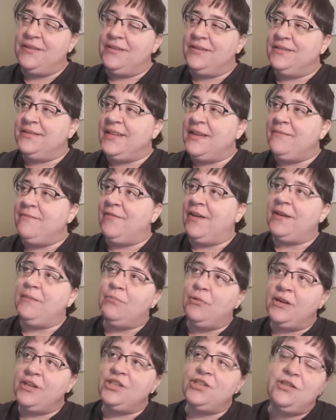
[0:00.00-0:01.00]
same
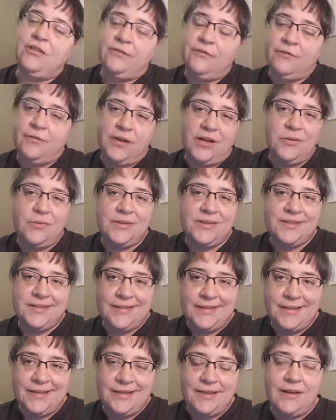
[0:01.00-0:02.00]
vibrational
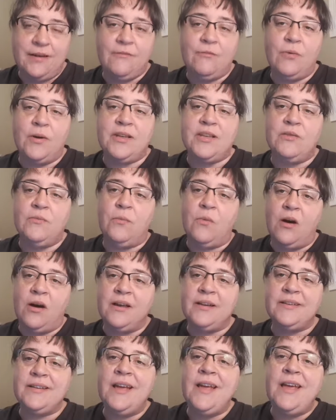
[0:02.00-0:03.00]
frequency of what you
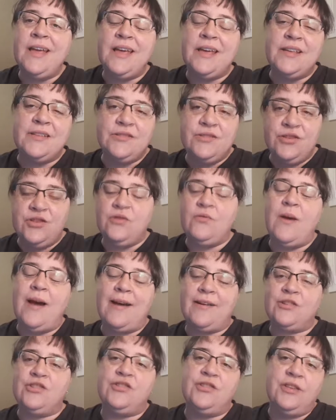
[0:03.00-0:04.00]
want, is you
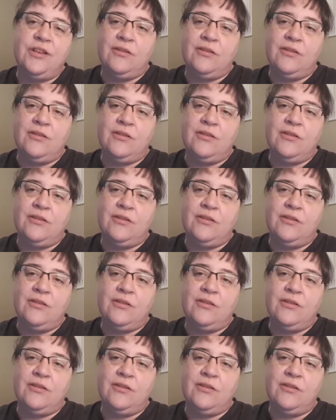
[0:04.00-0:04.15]
actually